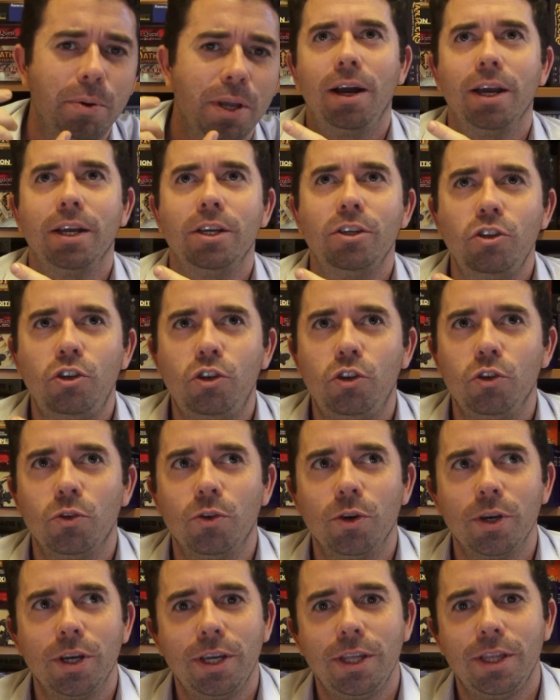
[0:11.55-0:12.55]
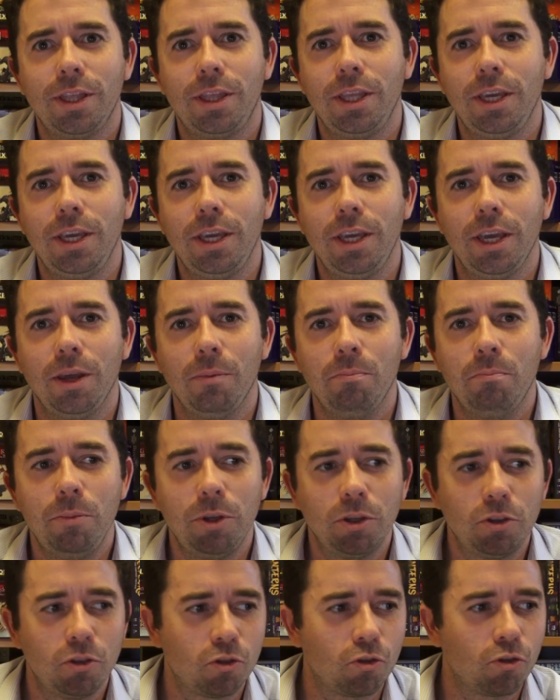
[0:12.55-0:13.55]
I enjoy the
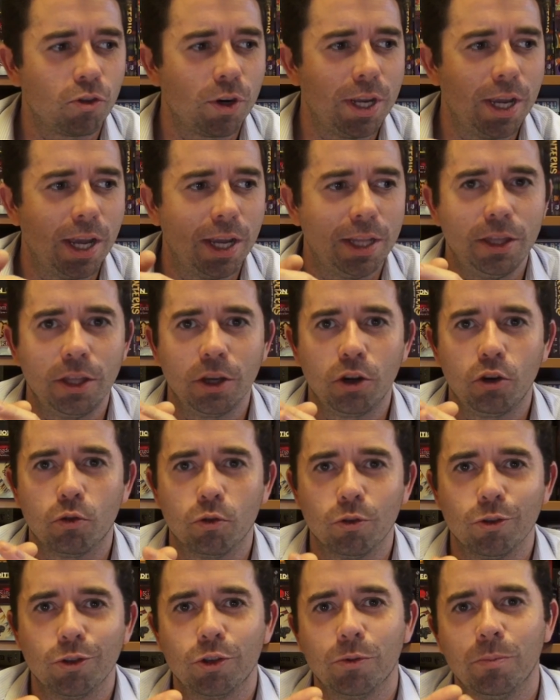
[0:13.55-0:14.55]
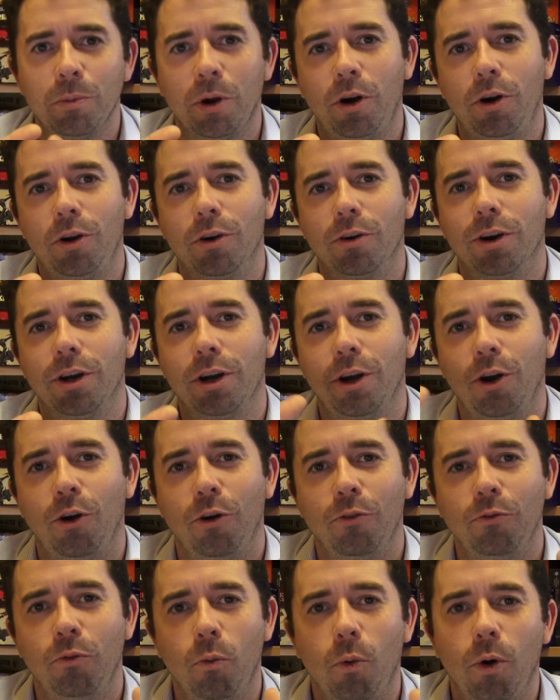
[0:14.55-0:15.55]
mystery and the gruesome horror
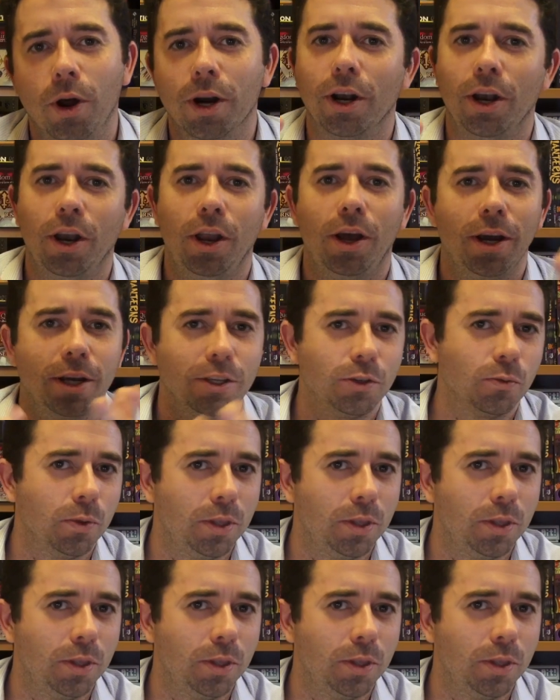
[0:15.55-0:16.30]
of what lies